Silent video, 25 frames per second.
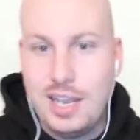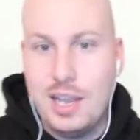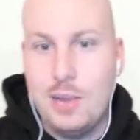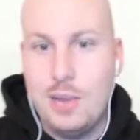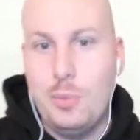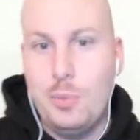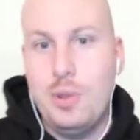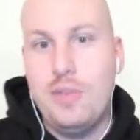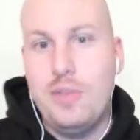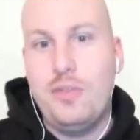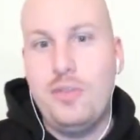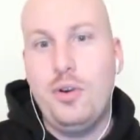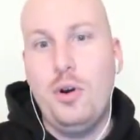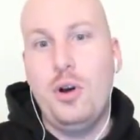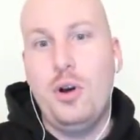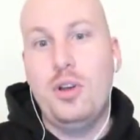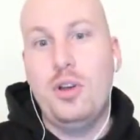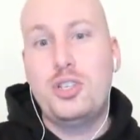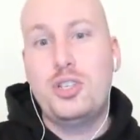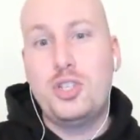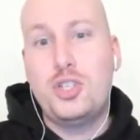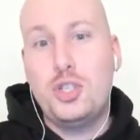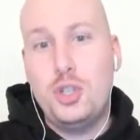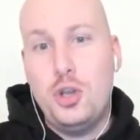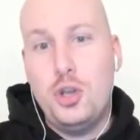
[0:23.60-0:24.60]
we've got a
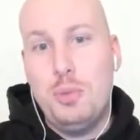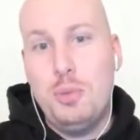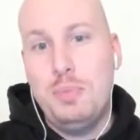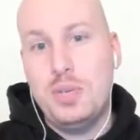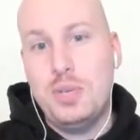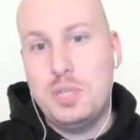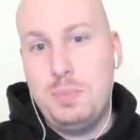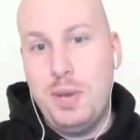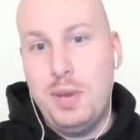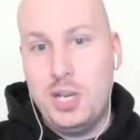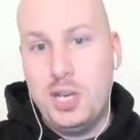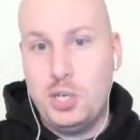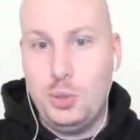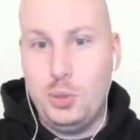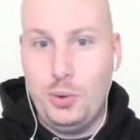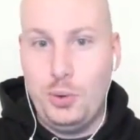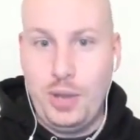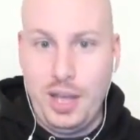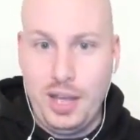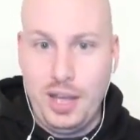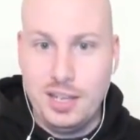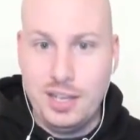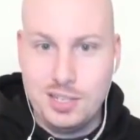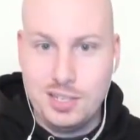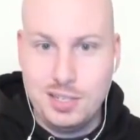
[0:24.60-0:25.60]
super special
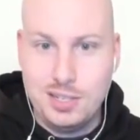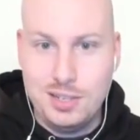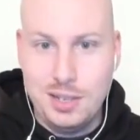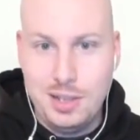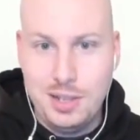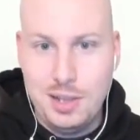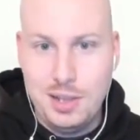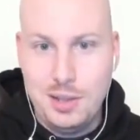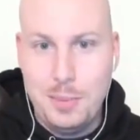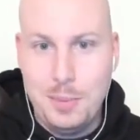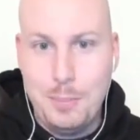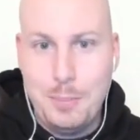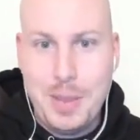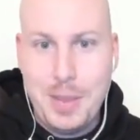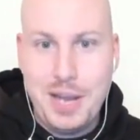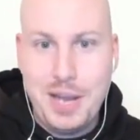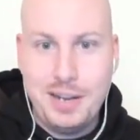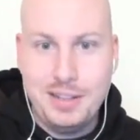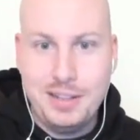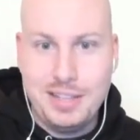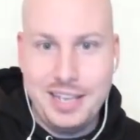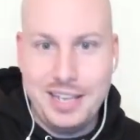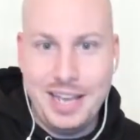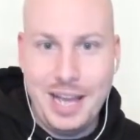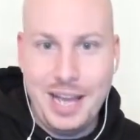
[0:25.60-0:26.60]
guest, man
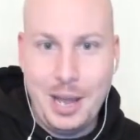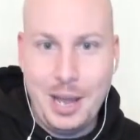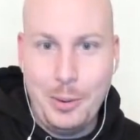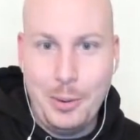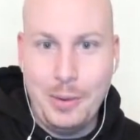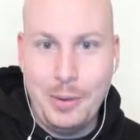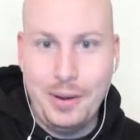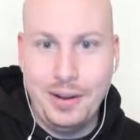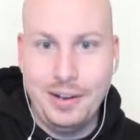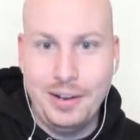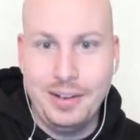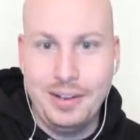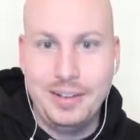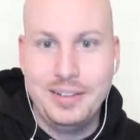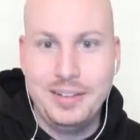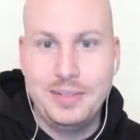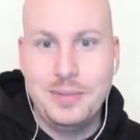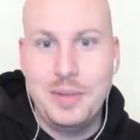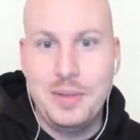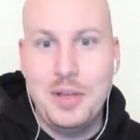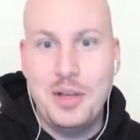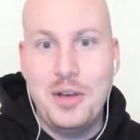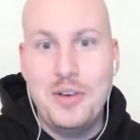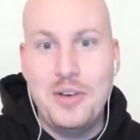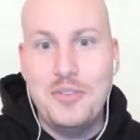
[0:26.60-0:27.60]
of the hour,
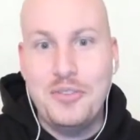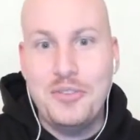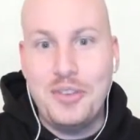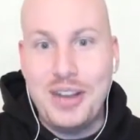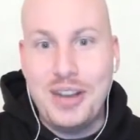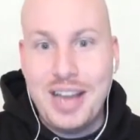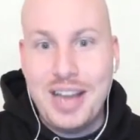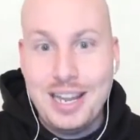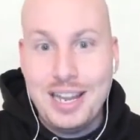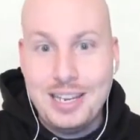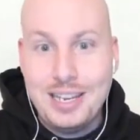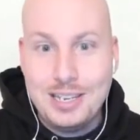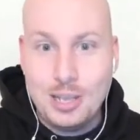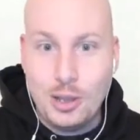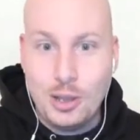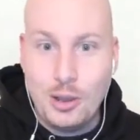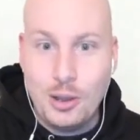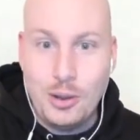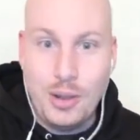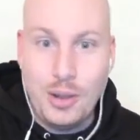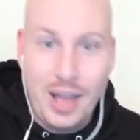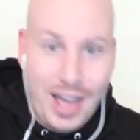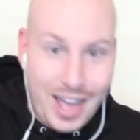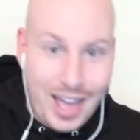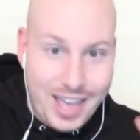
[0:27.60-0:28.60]

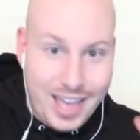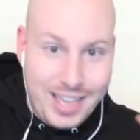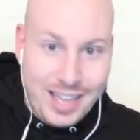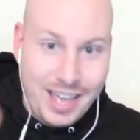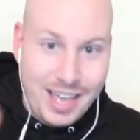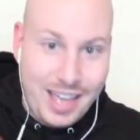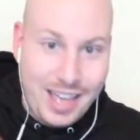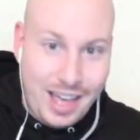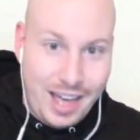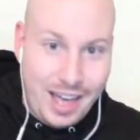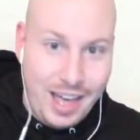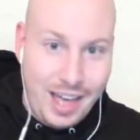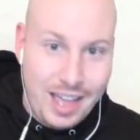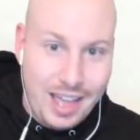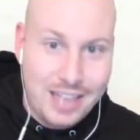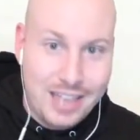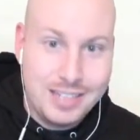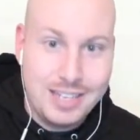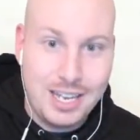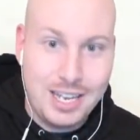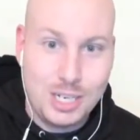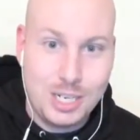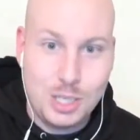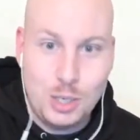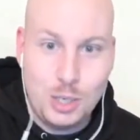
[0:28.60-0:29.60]
Fernando, aka
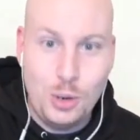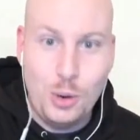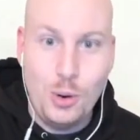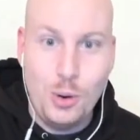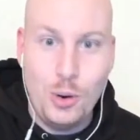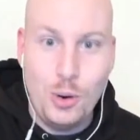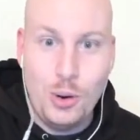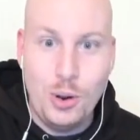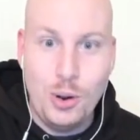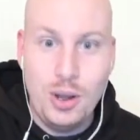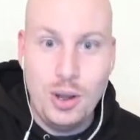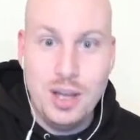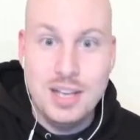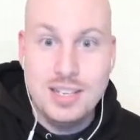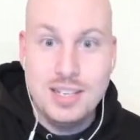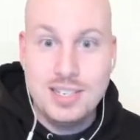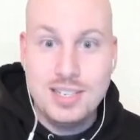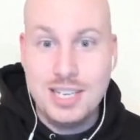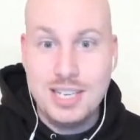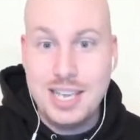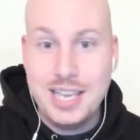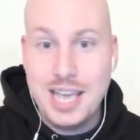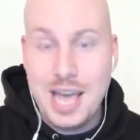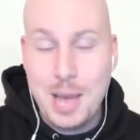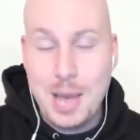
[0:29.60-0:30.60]
Dashcore
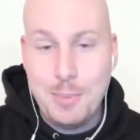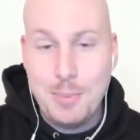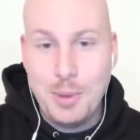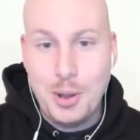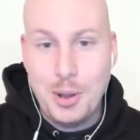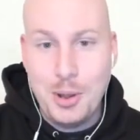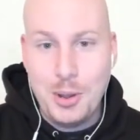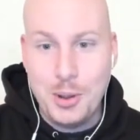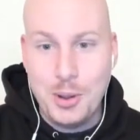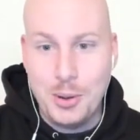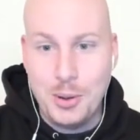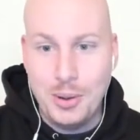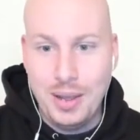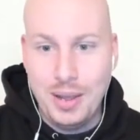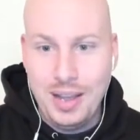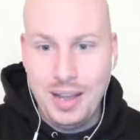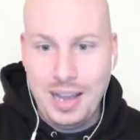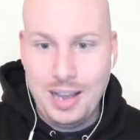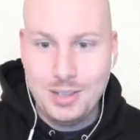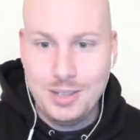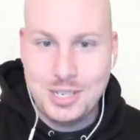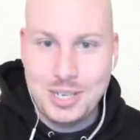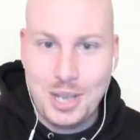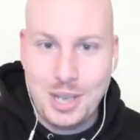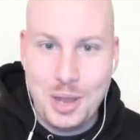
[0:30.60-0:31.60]
CMO.
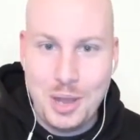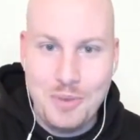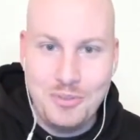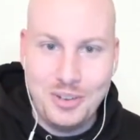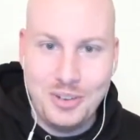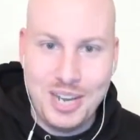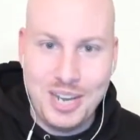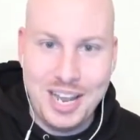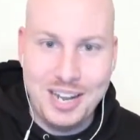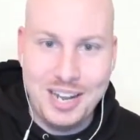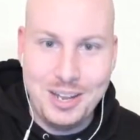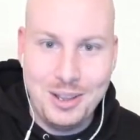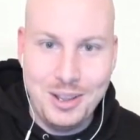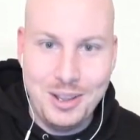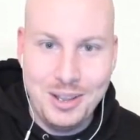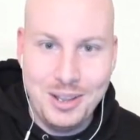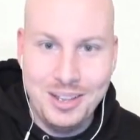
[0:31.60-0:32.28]
How's it going, Fernando?